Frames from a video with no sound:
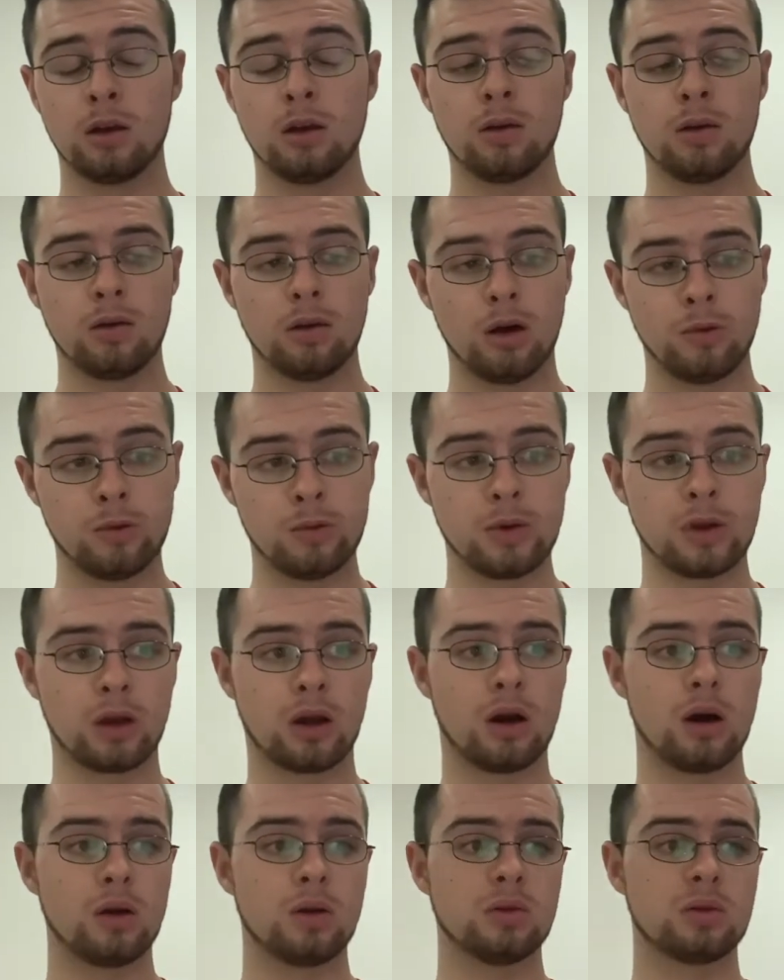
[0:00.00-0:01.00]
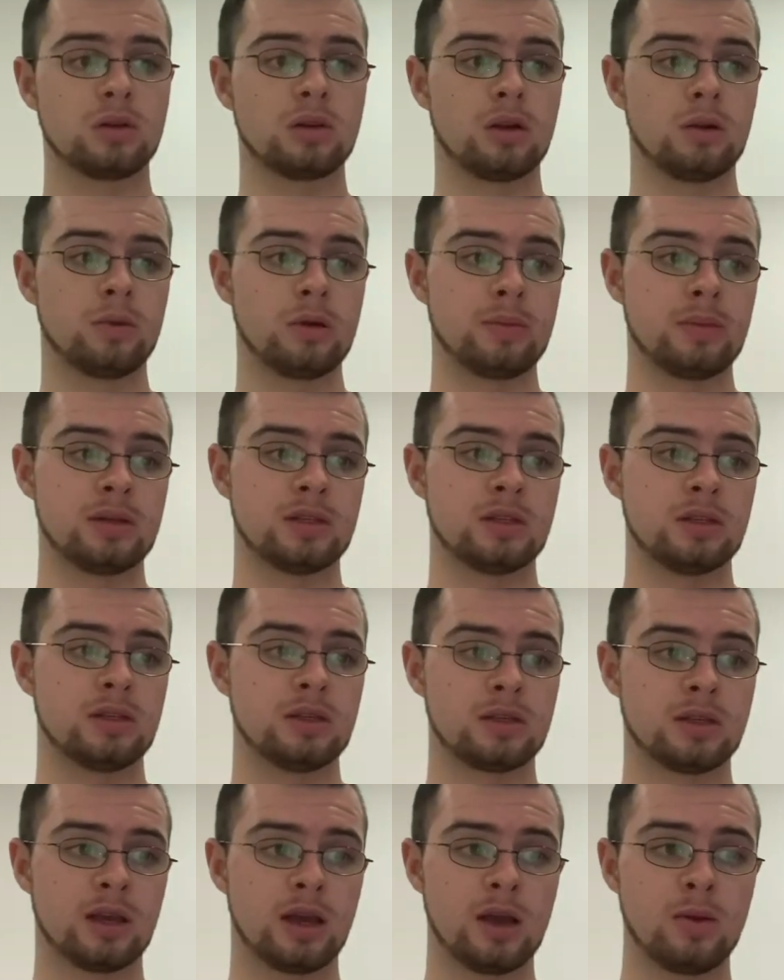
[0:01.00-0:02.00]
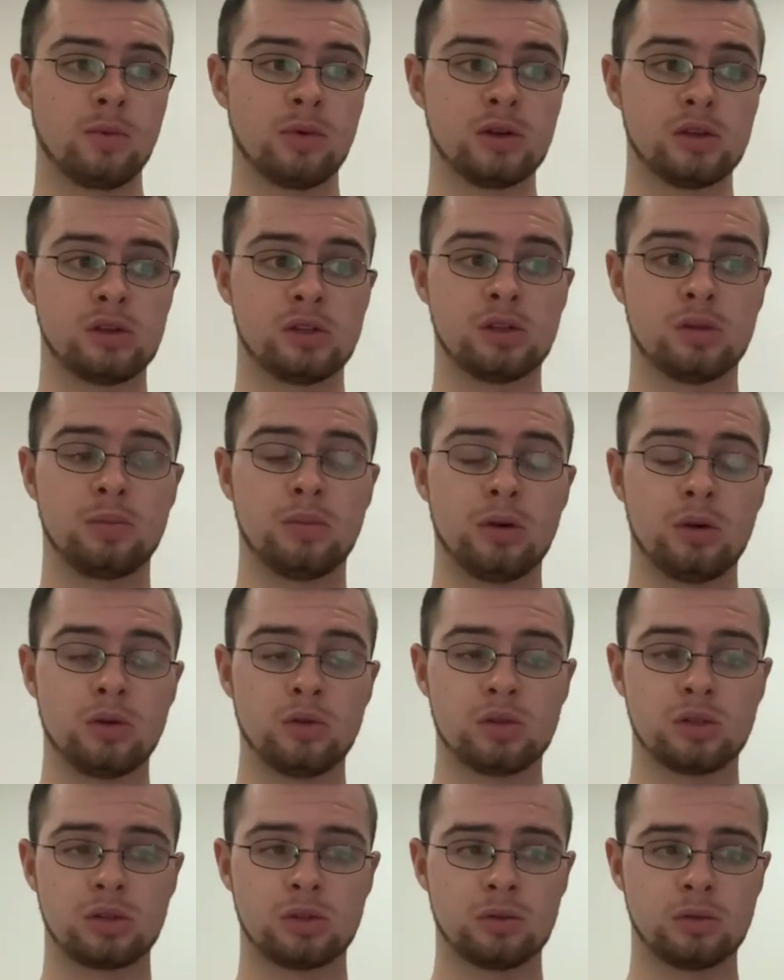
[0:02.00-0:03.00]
Upperman Connor's going to be missing this game, which is a boost.